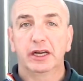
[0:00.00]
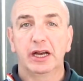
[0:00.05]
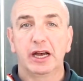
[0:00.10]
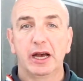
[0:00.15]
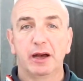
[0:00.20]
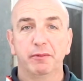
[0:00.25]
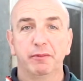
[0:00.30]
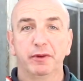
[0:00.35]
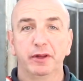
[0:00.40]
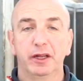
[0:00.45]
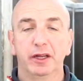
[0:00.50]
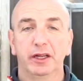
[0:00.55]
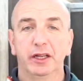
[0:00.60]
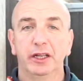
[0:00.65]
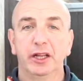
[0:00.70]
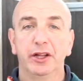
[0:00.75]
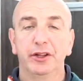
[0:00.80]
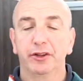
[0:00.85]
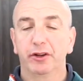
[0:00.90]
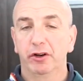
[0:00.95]
I
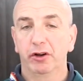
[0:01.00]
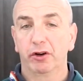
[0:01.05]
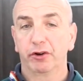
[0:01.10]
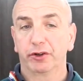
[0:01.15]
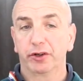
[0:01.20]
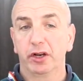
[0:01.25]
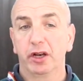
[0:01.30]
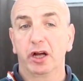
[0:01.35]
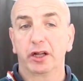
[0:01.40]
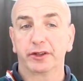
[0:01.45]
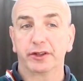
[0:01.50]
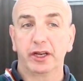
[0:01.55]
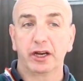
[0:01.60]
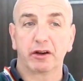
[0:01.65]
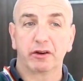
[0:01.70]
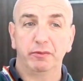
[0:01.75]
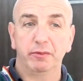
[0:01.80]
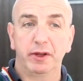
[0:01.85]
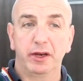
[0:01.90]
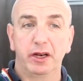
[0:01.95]
learned a lot
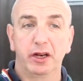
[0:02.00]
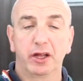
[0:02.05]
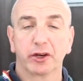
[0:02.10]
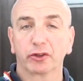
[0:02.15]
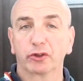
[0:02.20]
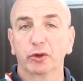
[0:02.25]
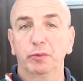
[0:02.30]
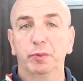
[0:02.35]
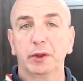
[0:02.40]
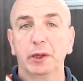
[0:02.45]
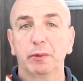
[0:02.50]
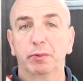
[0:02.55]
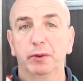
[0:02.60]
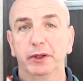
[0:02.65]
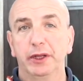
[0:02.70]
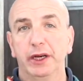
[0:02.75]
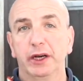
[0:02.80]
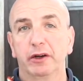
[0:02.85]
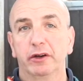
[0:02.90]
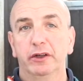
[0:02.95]
there. I met a lot of good
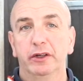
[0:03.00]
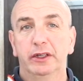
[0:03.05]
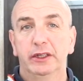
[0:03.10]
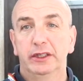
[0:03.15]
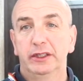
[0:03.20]
people there.